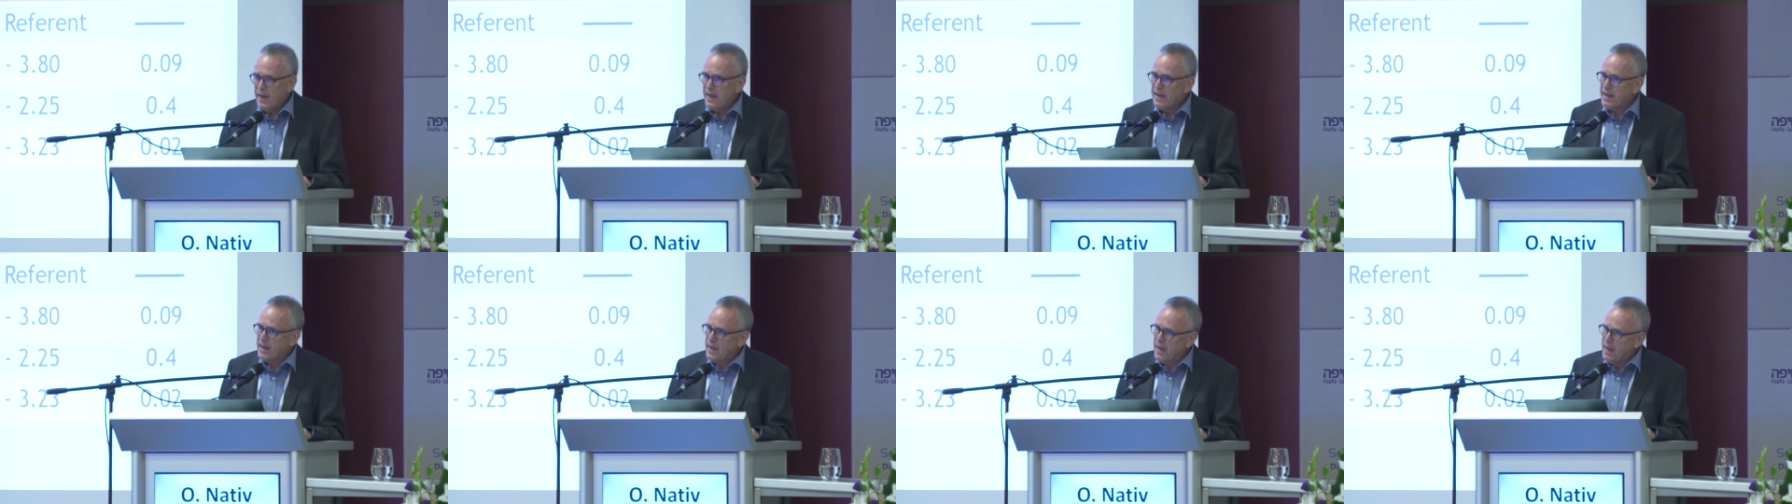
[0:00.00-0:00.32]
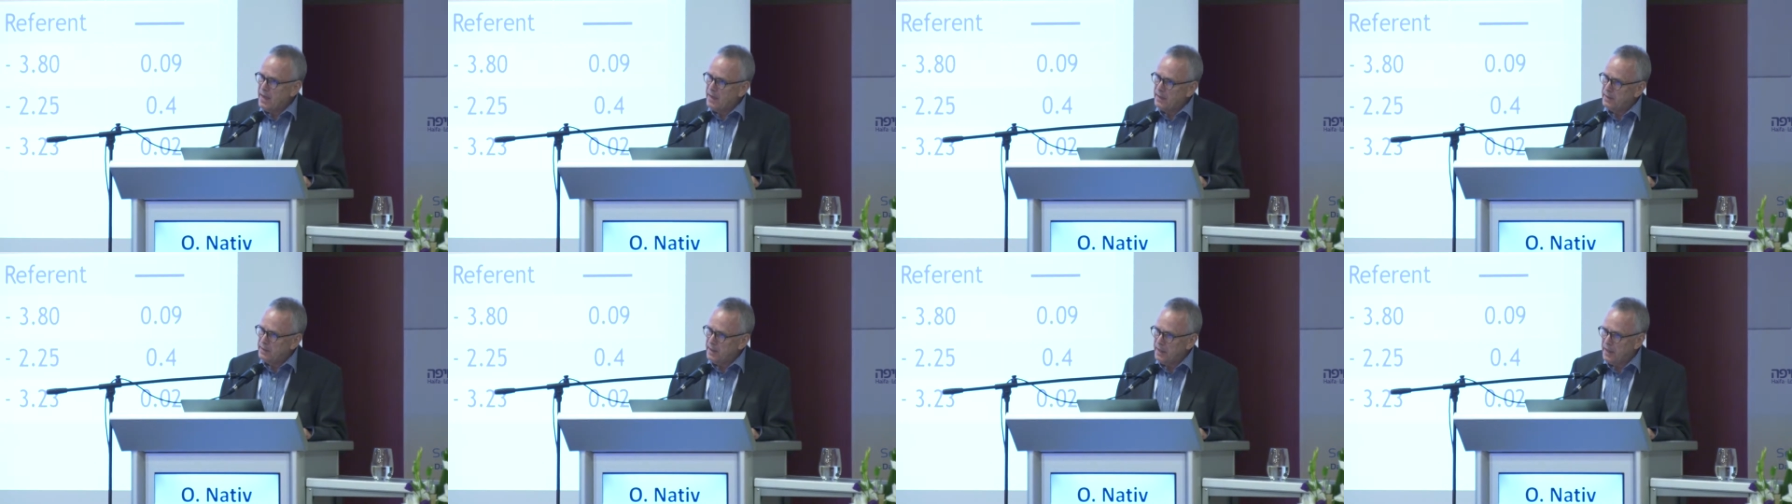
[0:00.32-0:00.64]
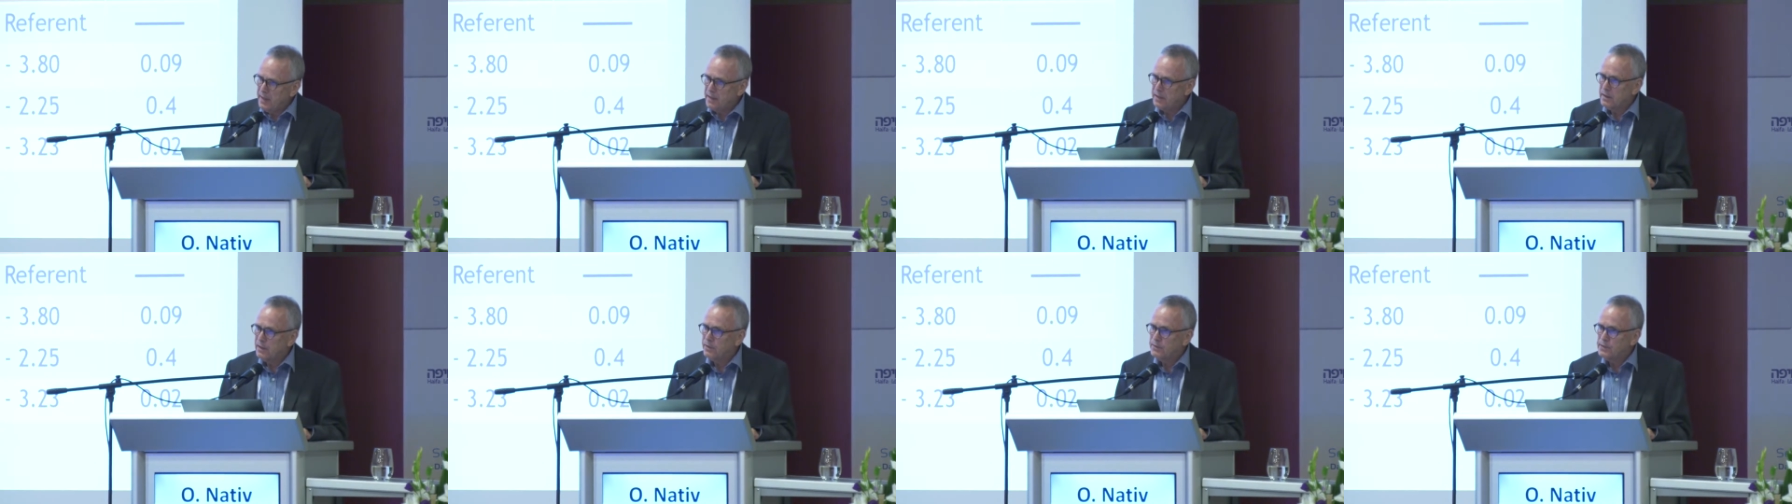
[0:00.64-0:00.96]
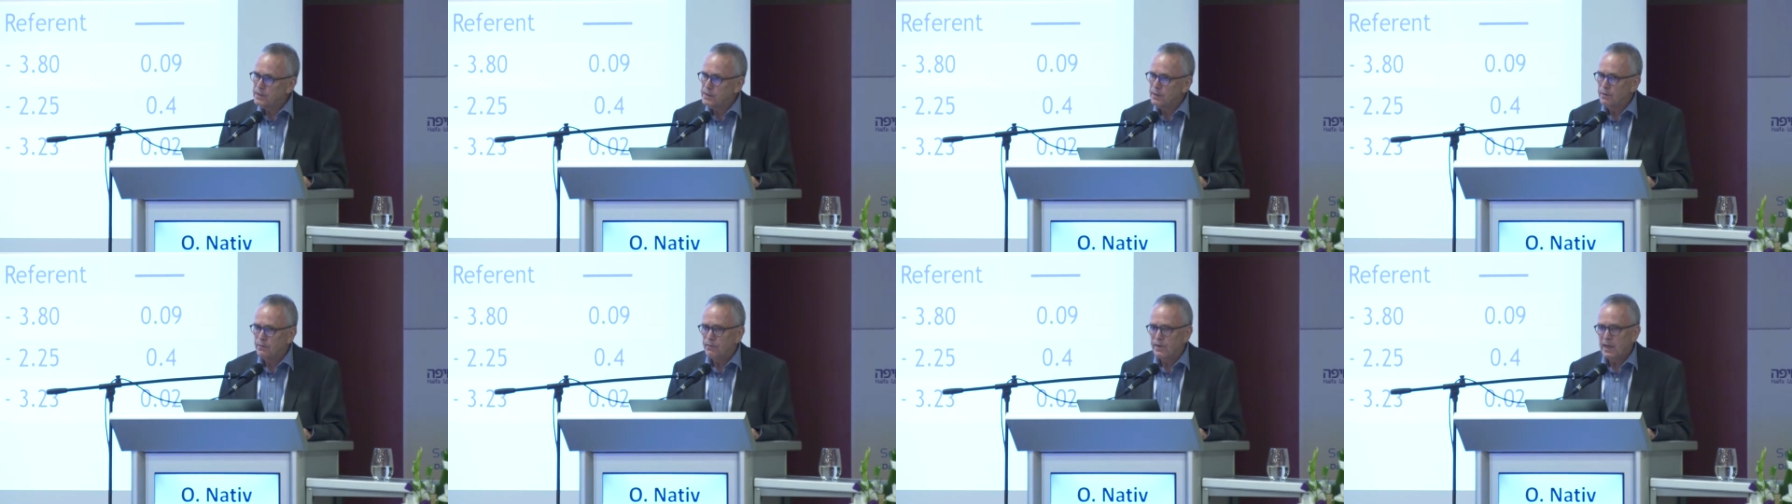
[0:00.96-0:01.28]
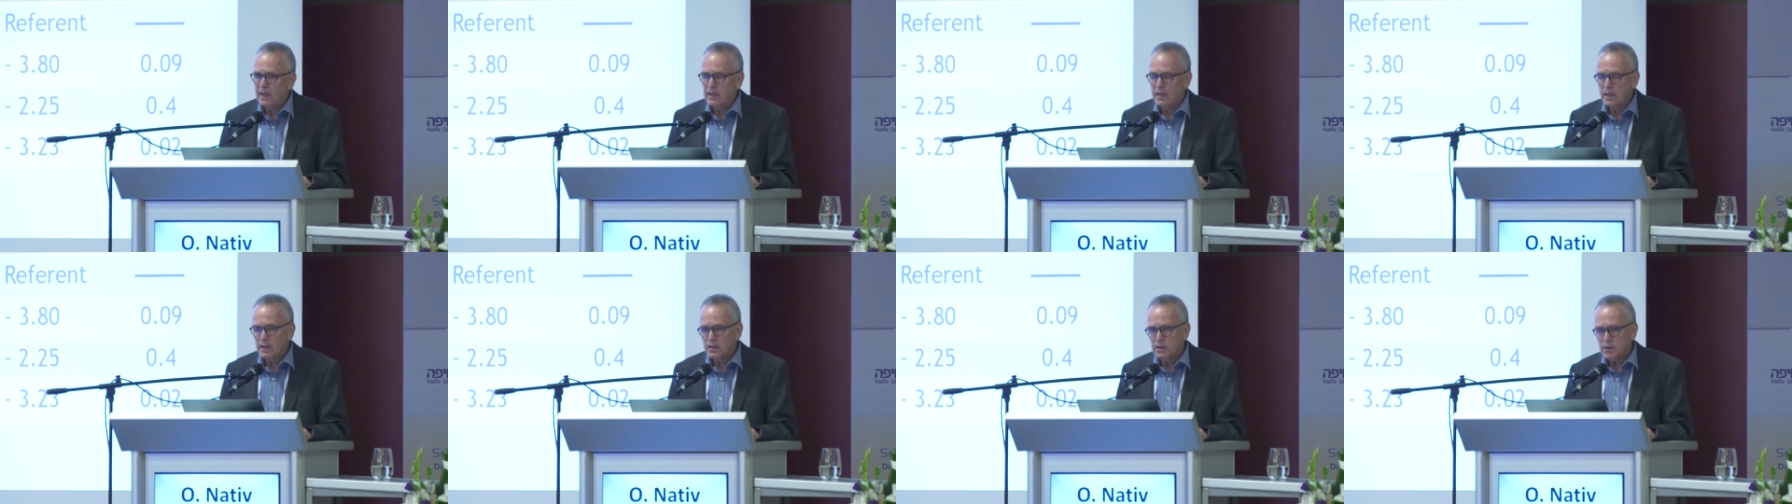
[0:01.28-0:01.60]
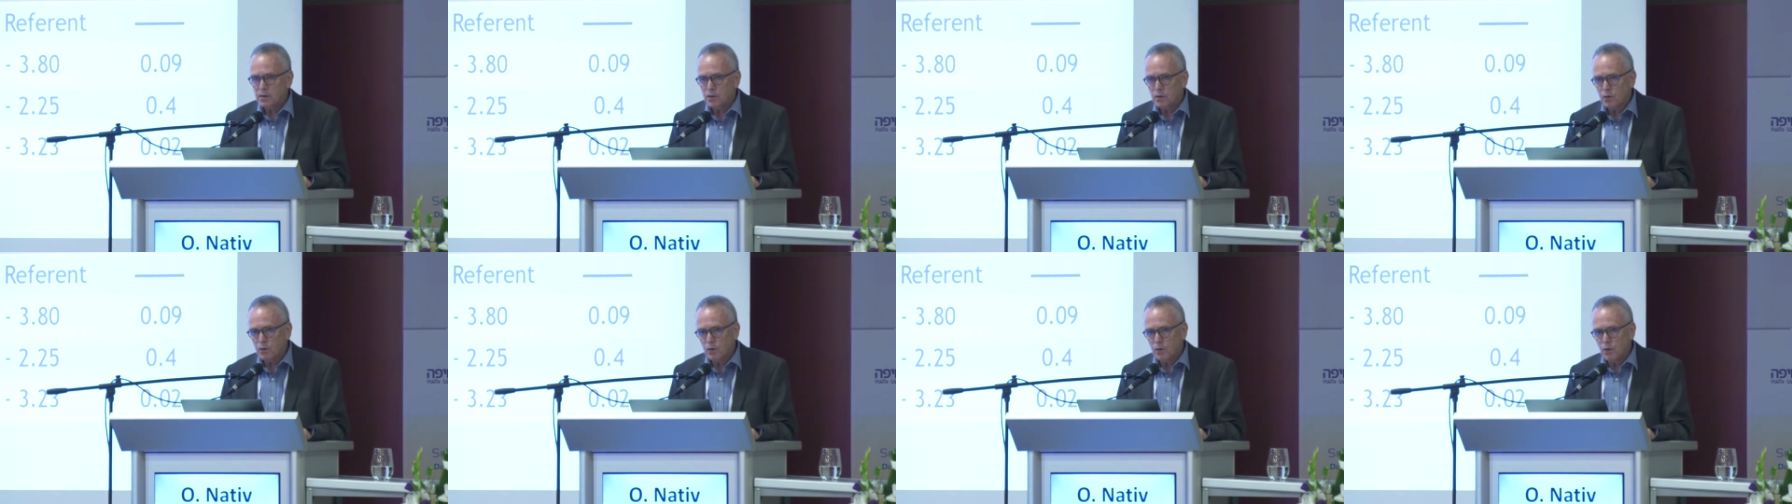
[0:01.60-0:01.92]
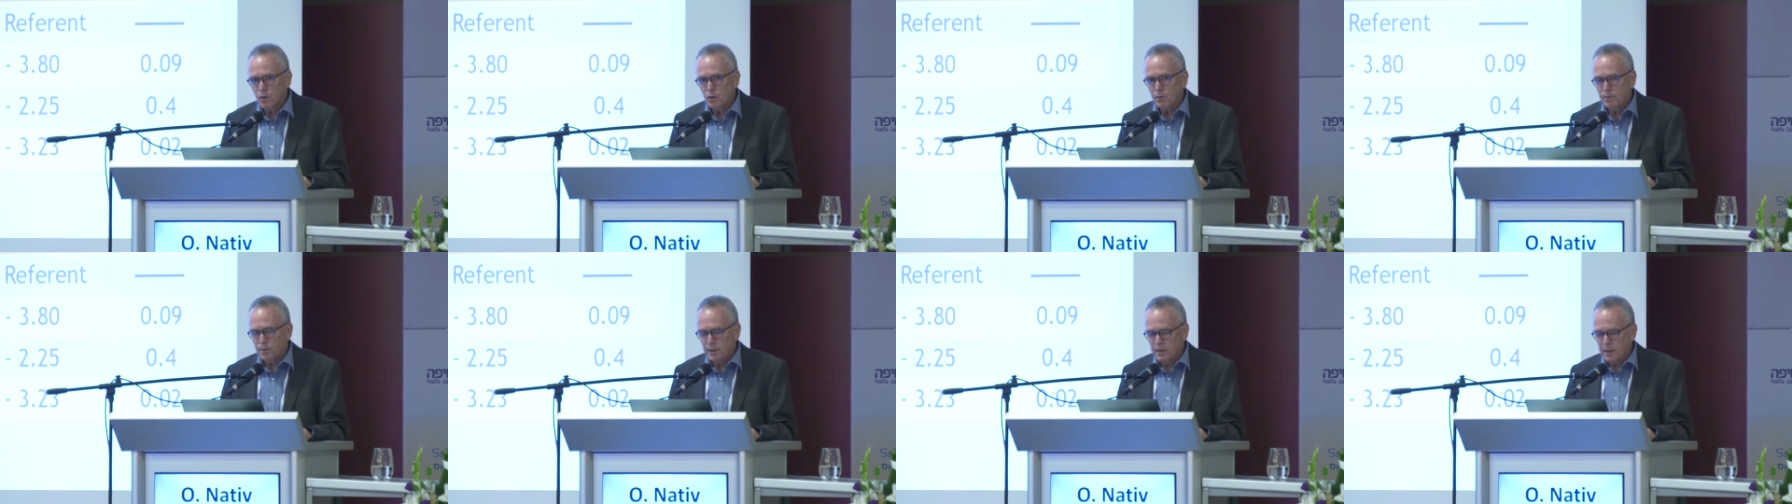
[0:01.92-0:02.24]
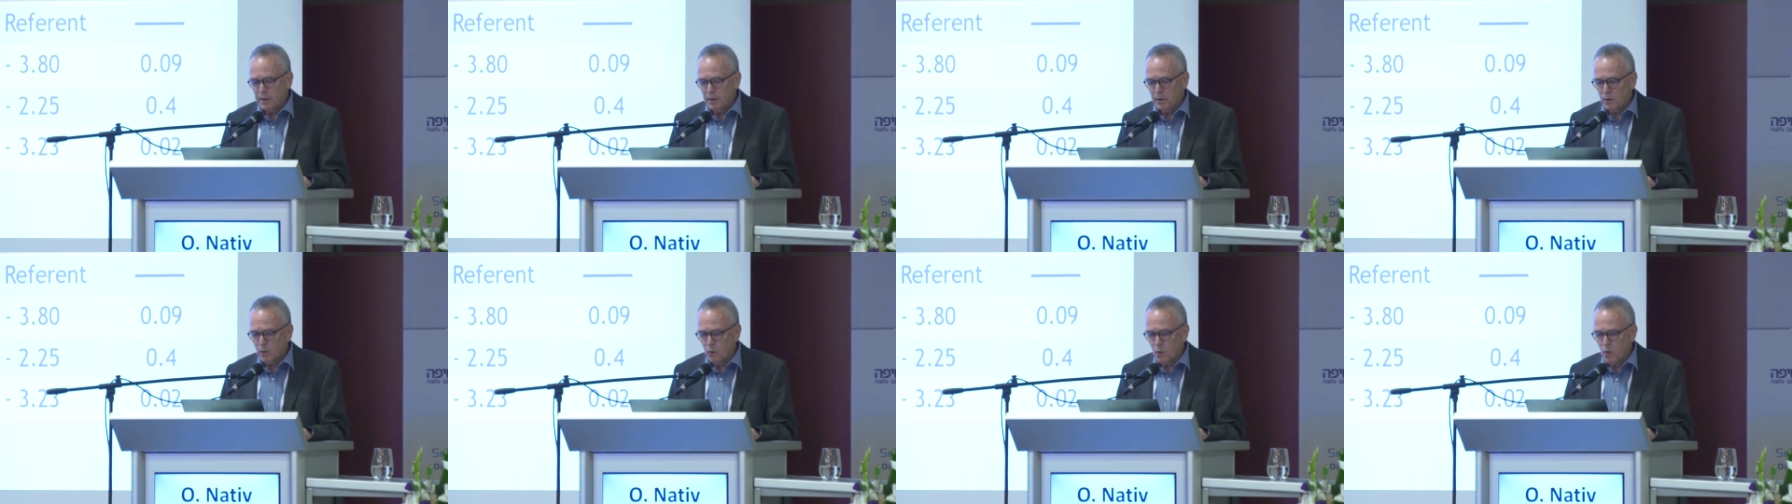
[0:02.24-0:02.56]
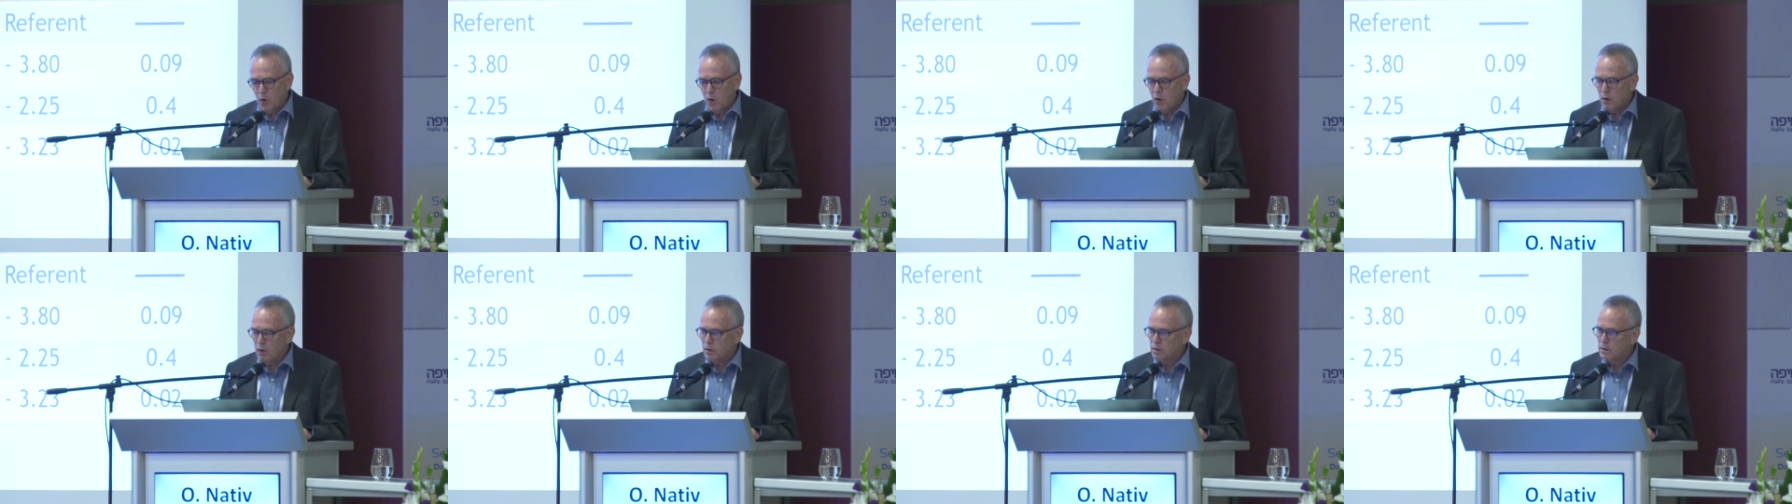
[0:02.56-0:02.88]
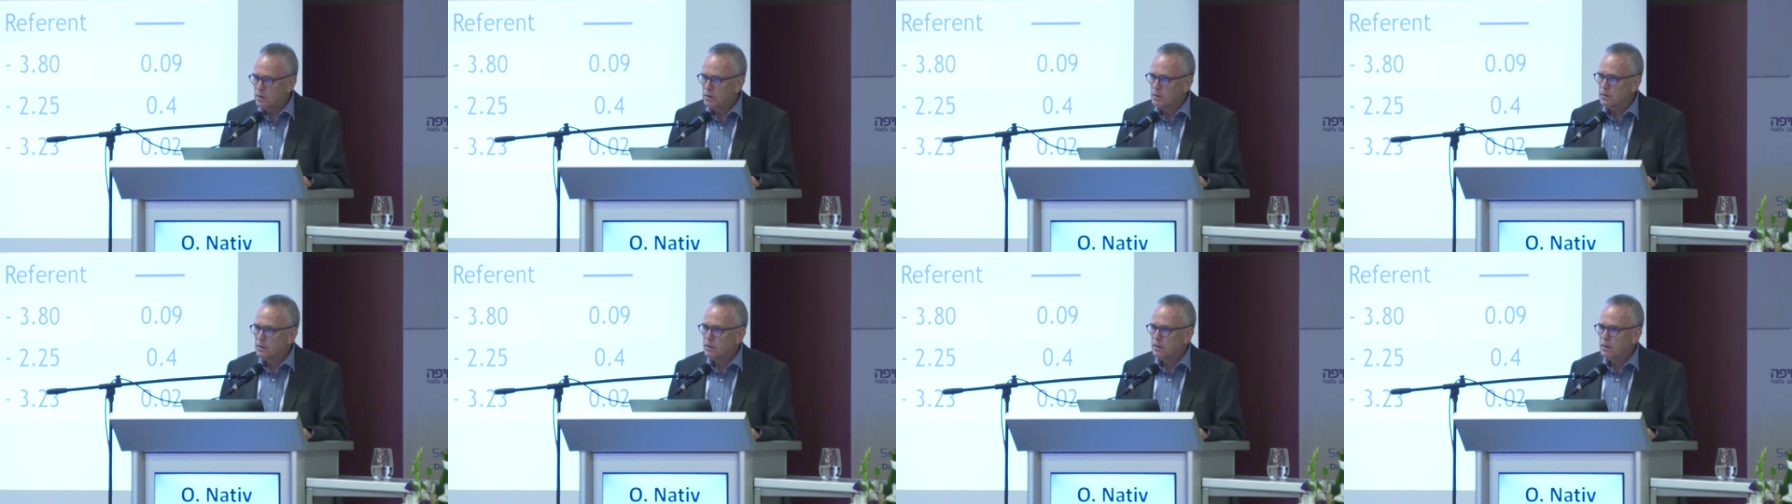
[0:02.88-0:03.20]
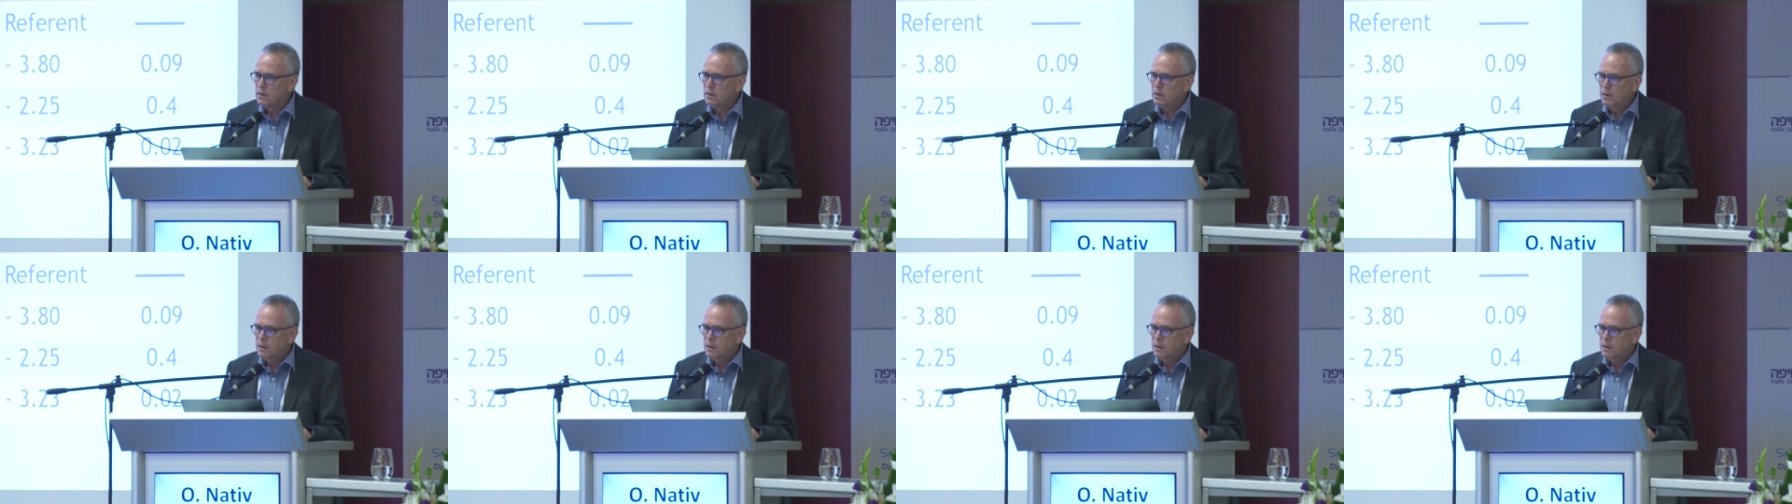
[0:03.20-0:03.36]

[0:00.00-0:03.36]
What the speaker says: Again, the active surveillance group did worse,